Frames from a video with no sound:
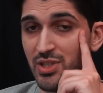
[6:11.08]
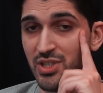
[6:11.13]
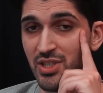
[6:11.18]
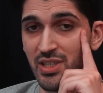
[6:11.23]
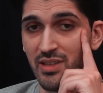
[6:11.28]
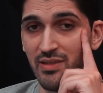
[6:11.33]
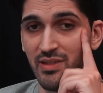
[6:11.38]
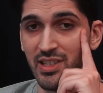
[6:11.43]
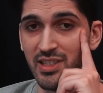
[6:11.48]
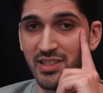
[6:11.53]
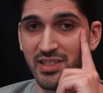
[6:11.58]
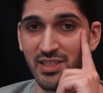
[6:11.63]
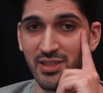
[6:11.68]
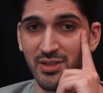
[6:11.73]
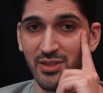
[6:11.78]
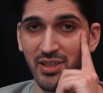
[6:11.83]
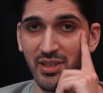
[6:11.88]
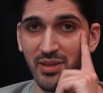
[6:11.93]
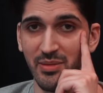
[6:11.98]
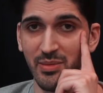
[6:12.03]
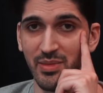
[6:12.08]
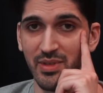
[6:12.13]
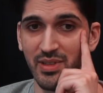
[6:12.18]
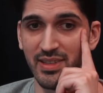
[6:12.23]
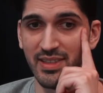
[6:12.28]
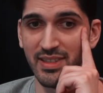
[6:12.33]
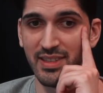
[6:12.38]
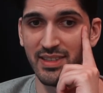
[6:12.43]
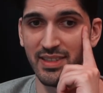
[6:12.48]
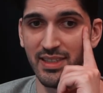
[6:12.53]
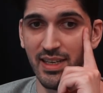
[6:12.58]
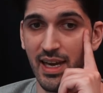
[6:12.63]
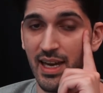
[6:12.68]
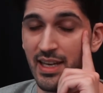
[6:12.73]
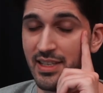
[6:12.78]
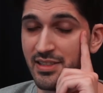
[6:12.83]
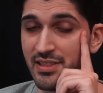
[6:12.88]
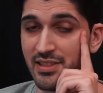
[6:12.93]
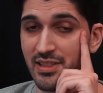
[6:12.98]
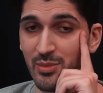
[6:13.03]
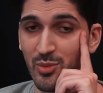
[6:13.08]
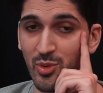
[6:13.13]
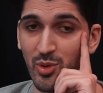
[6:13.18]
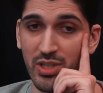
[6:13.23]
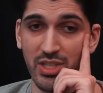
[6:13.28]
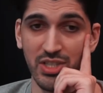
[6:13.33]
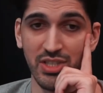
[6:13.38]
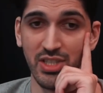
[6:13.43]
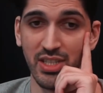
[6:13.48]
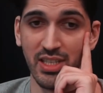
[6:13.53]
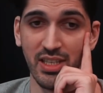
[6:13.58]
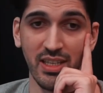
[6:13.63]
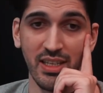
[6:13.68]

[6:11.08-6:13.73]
should have listened to him. Asked some question at